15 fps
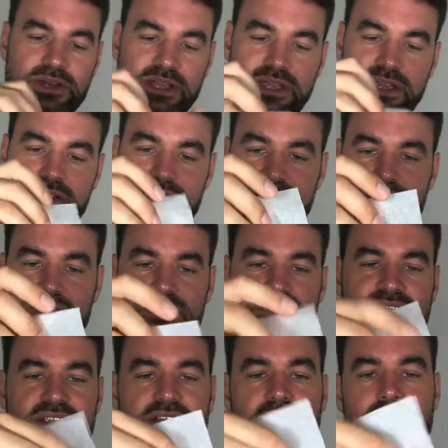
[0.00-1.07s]
here is not
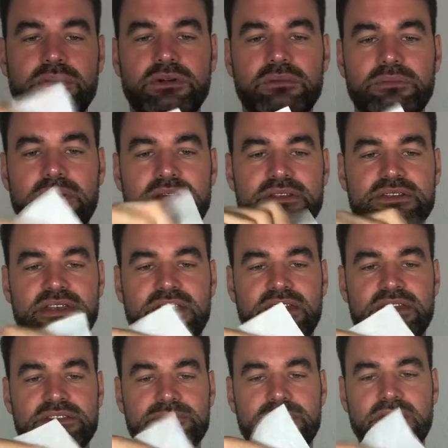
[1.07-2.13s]
sealable, but it
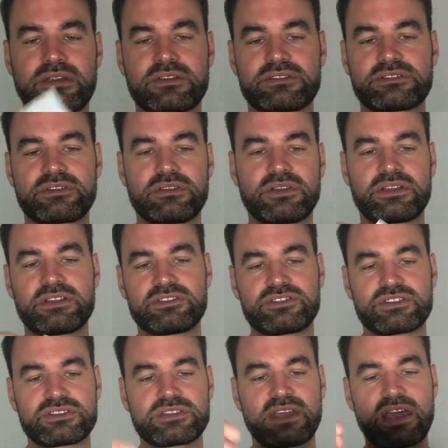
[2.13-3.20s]
is bigger, so you can
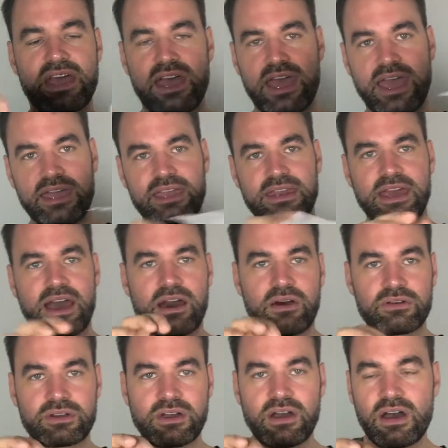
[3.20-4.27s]
just hang it
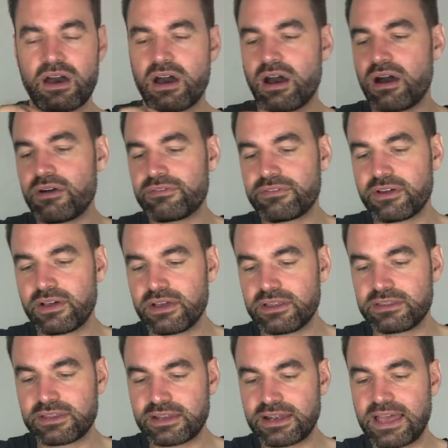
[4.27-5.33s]
out of
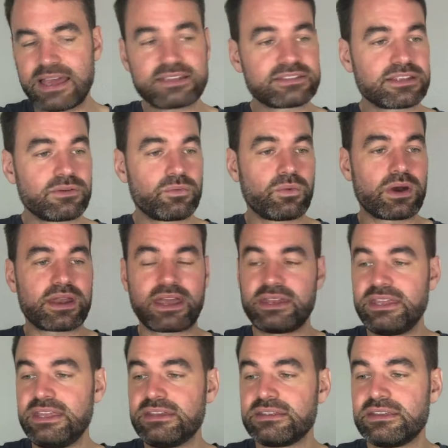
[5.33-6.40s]
the glass. What I
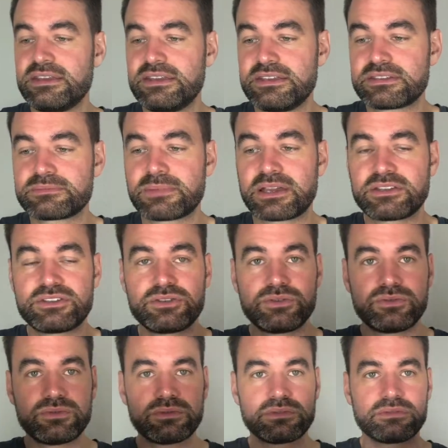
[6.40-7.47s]
need is my
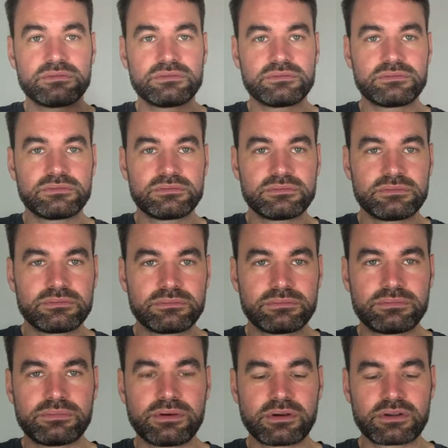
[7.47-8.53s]
two
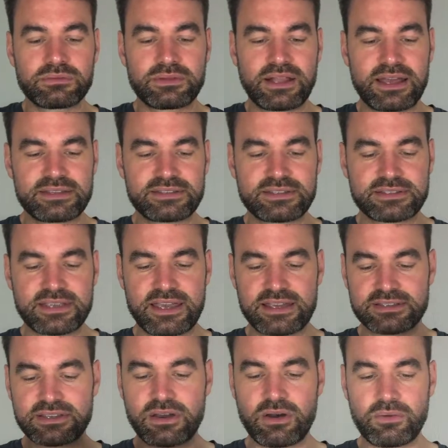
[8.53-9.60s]
bottom glasses
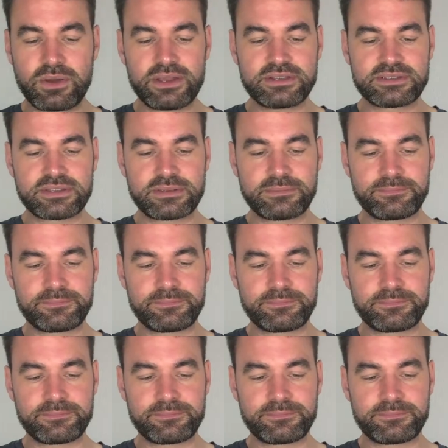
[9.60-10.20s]
as always,